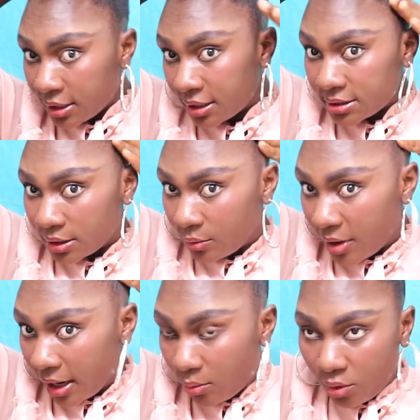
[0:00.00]
into
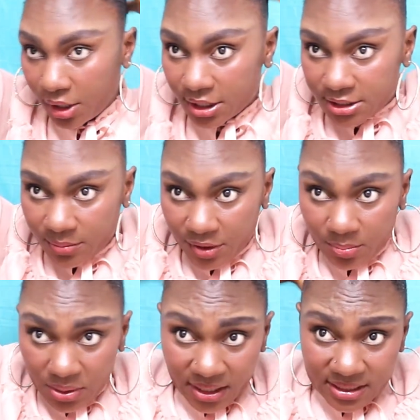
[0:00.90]
where I want it to be
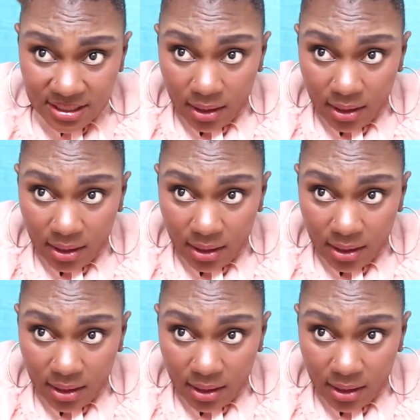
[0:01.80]
placed,